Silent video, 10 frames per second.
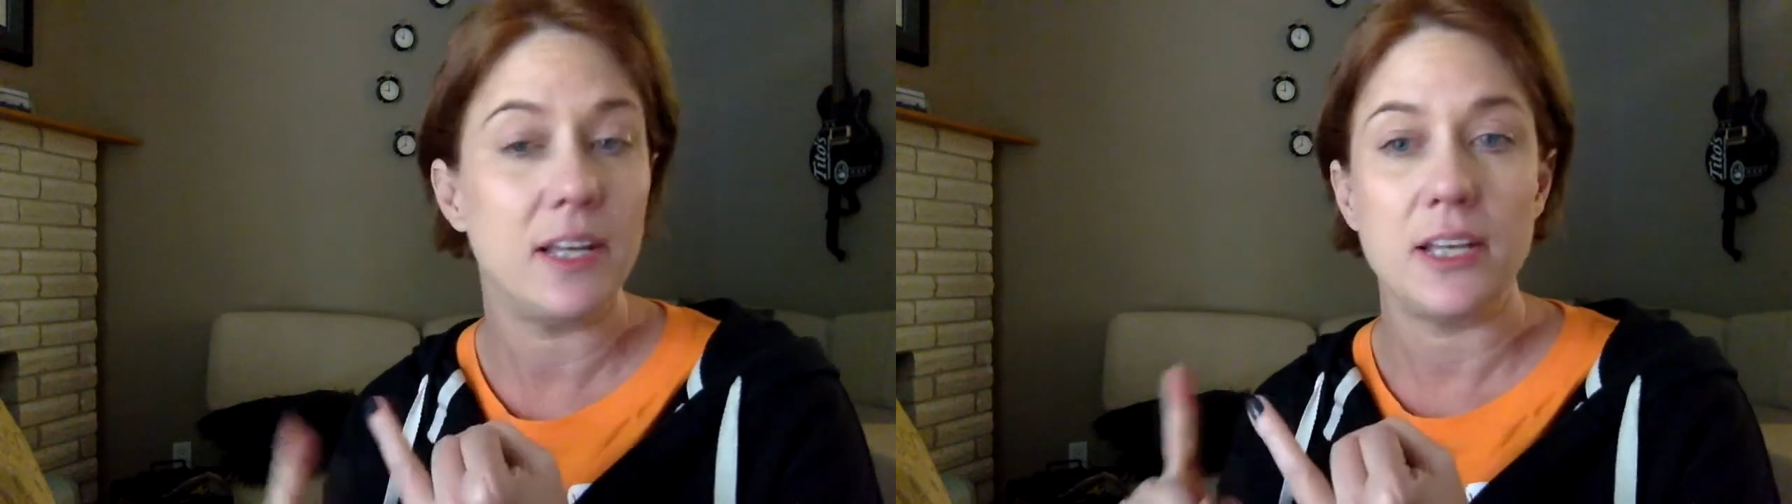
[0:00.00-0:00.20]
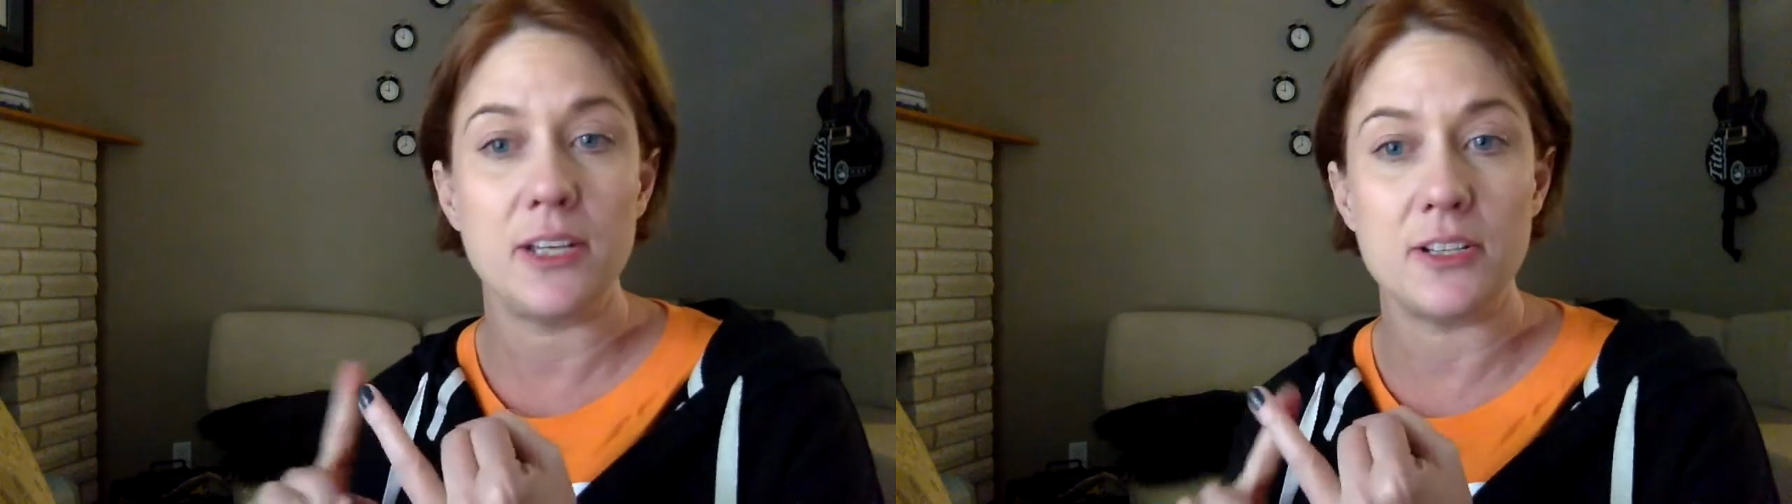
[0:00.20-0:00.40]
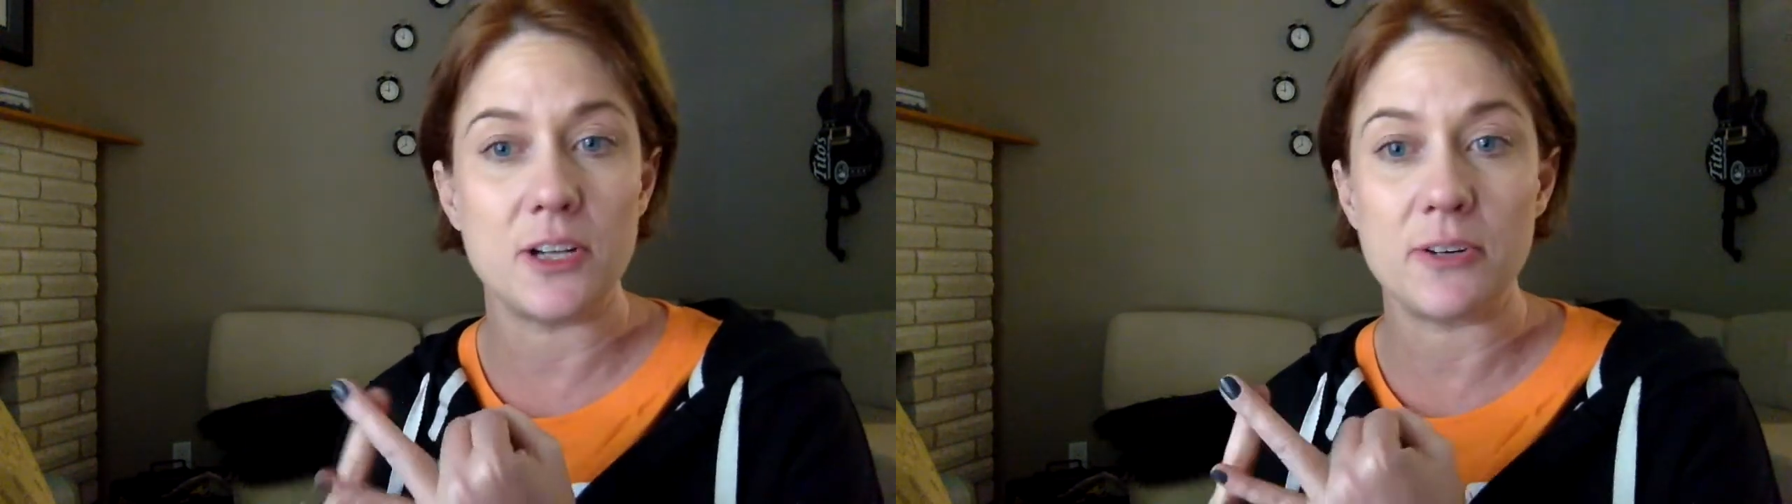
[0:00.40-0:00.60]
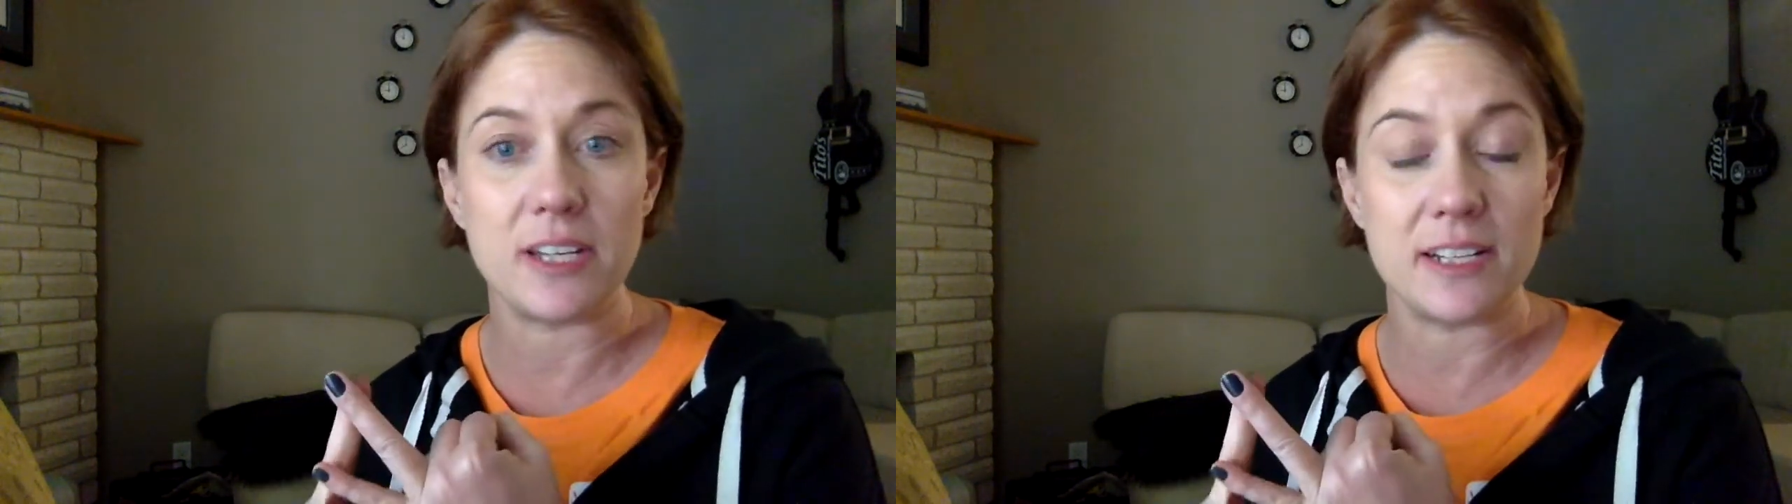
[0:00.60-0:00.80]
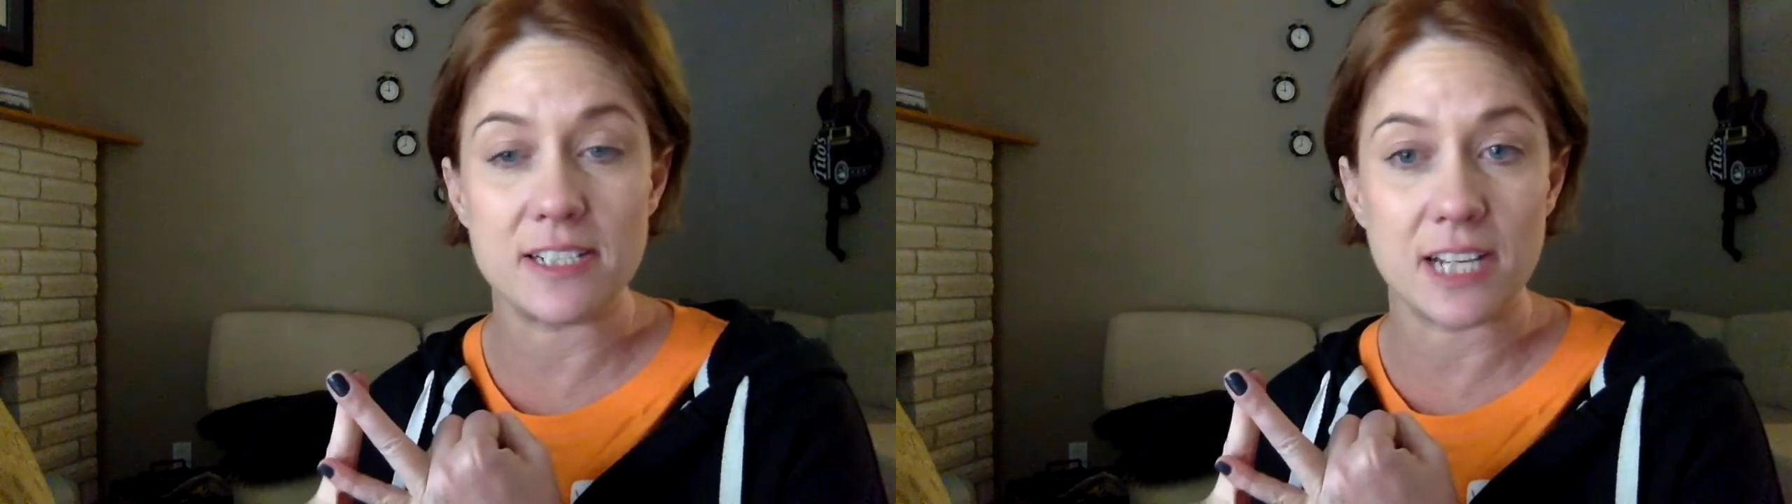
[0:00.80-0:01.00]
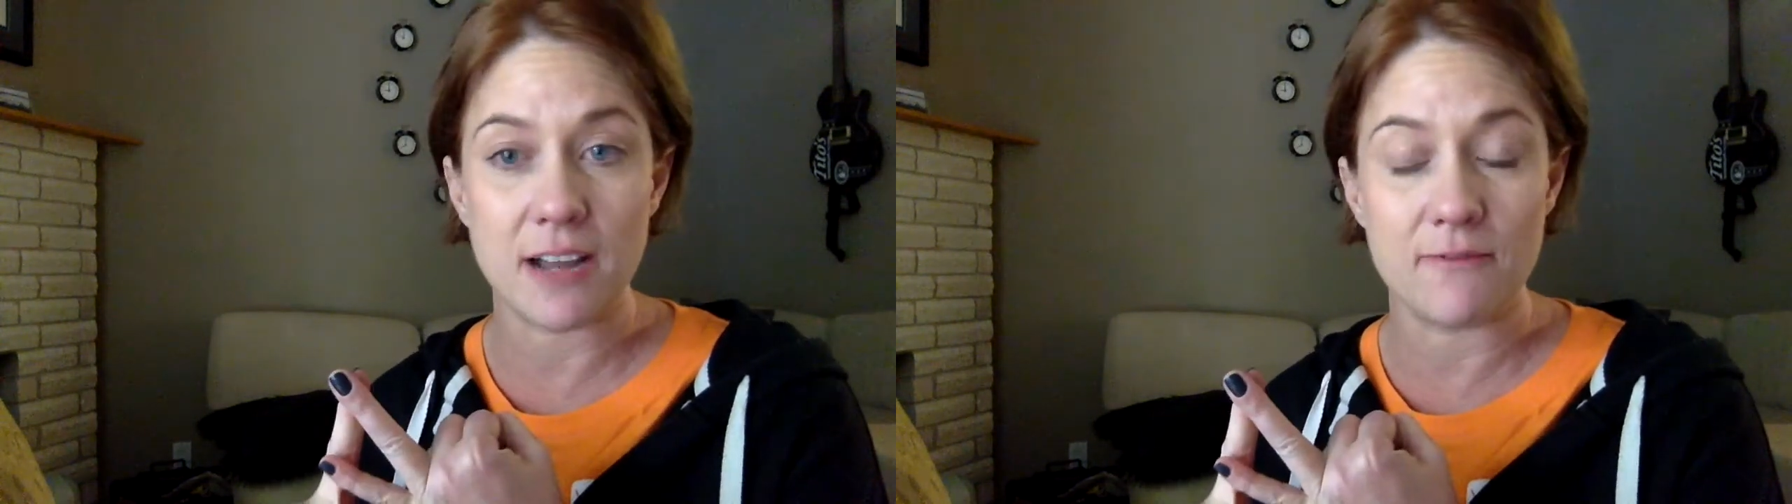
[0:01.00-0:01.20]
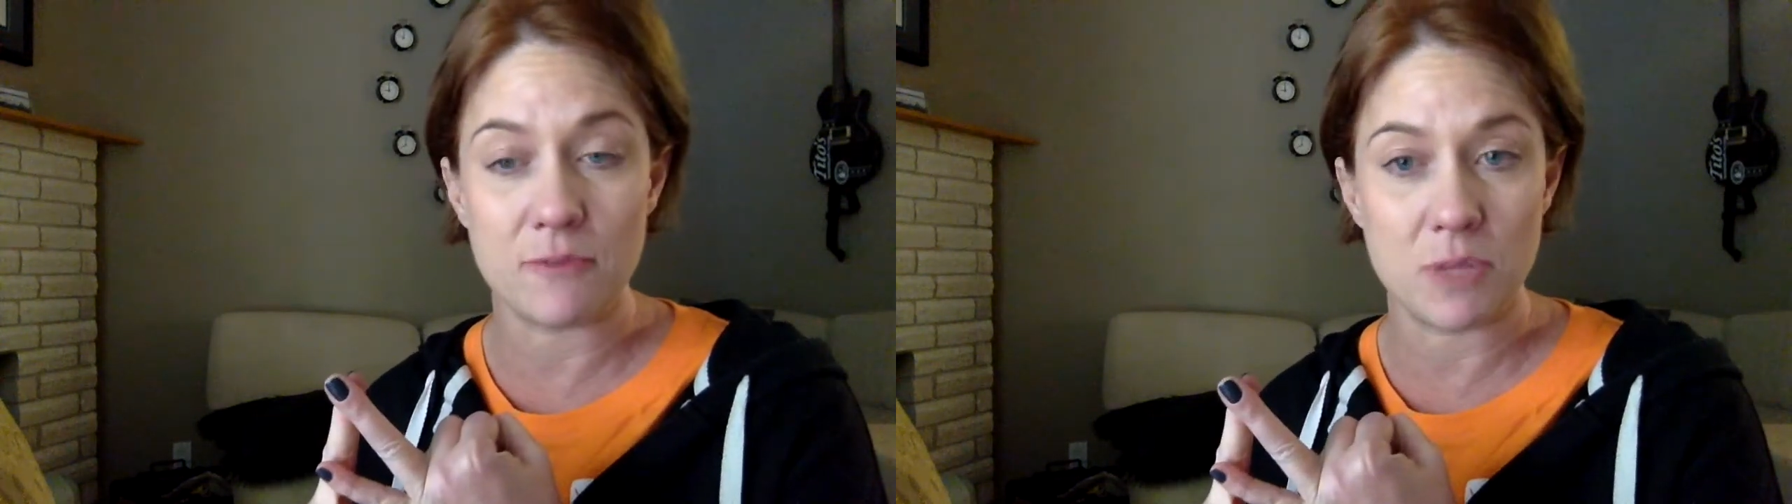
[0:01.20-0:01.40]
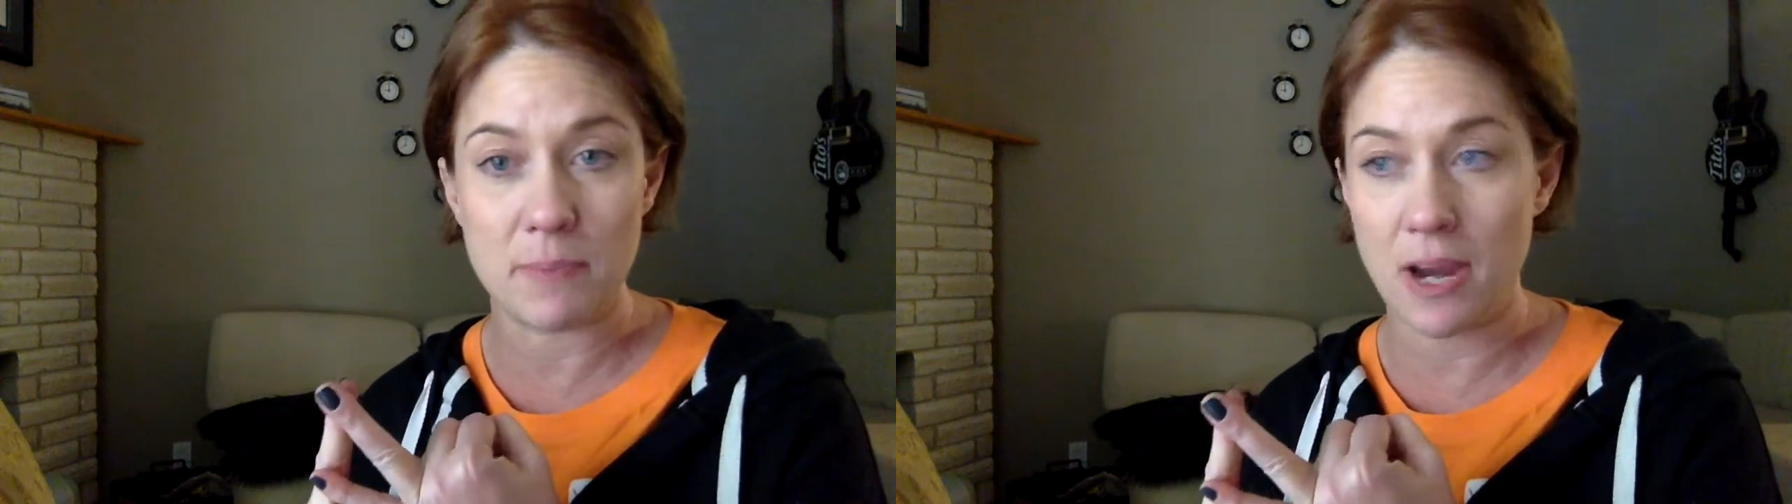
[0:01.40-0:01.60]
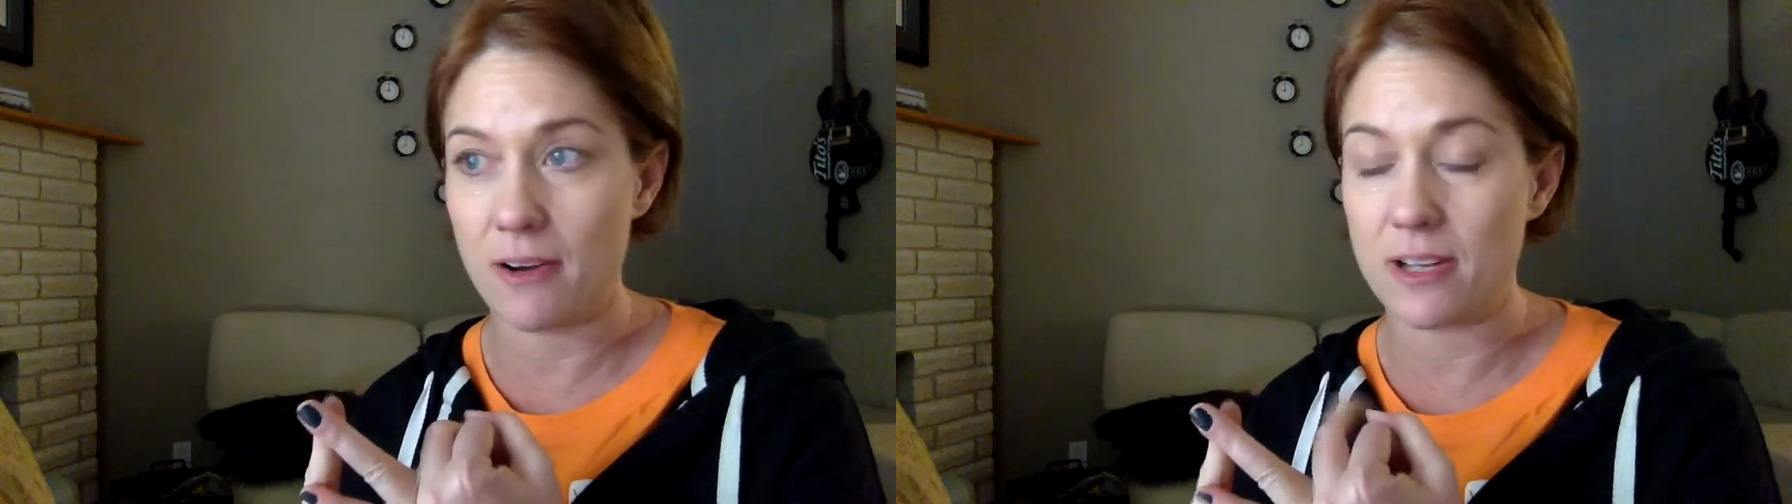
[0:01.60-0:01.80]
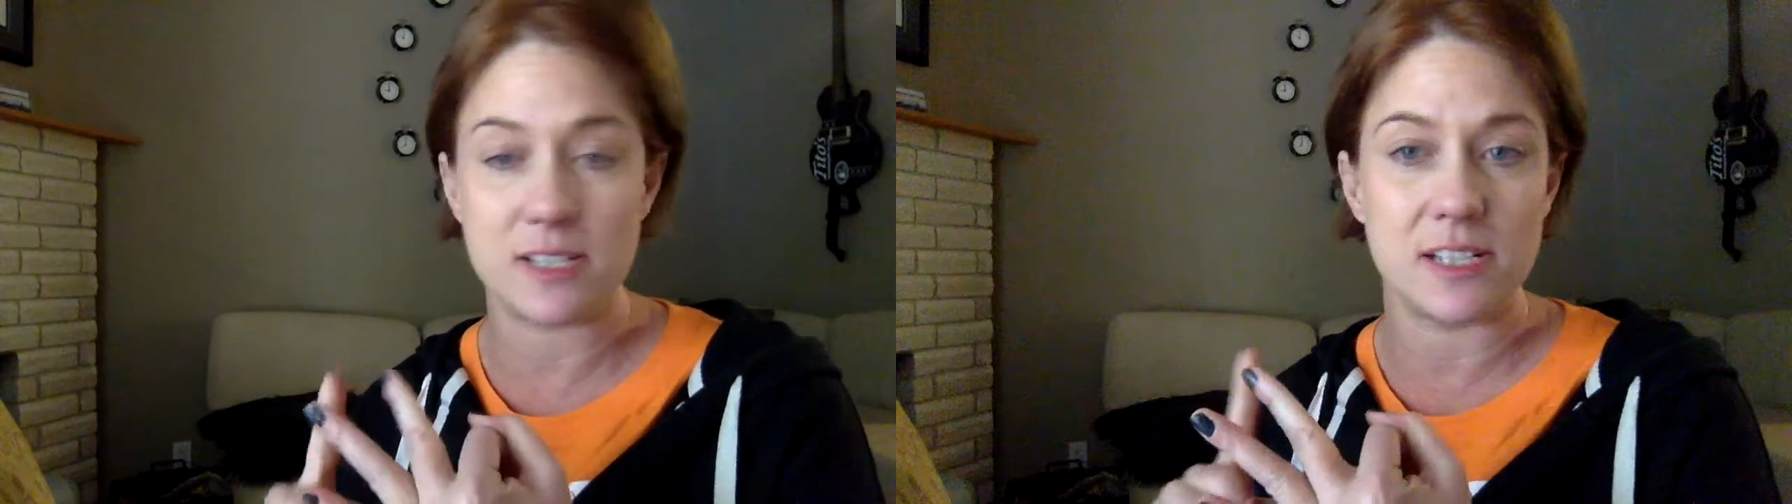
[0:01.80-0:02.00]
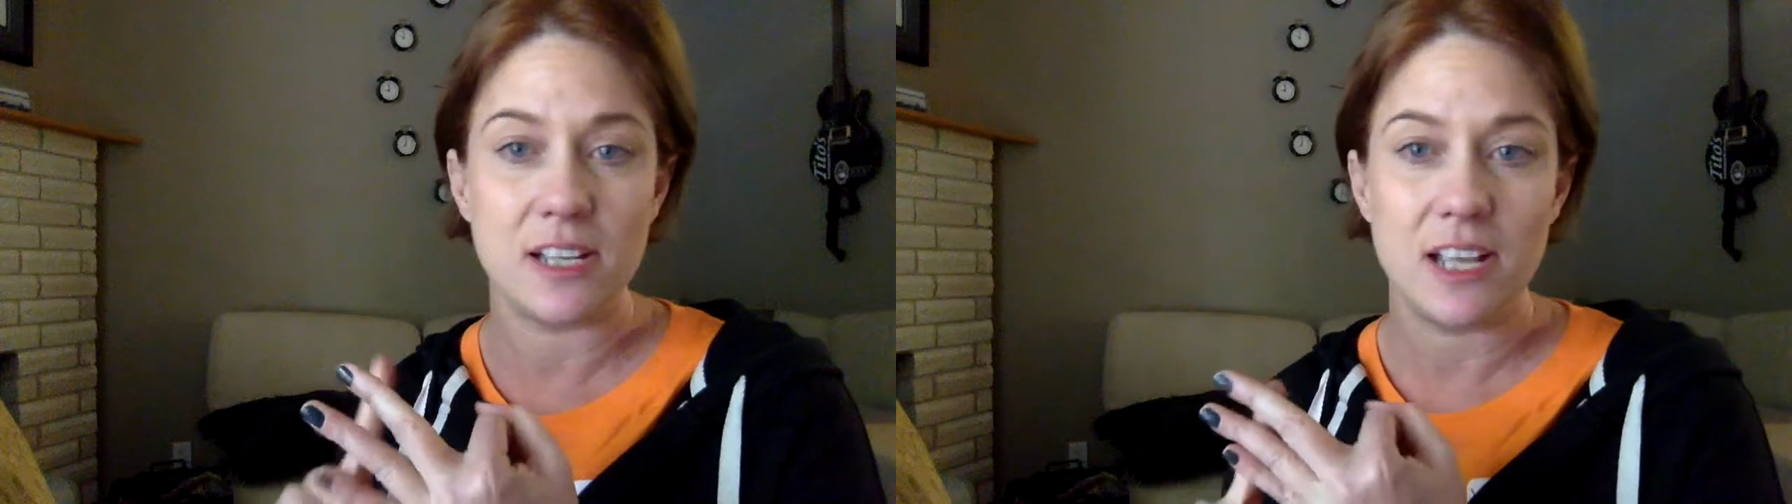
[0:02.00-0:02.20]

You don't need it to come from the parents.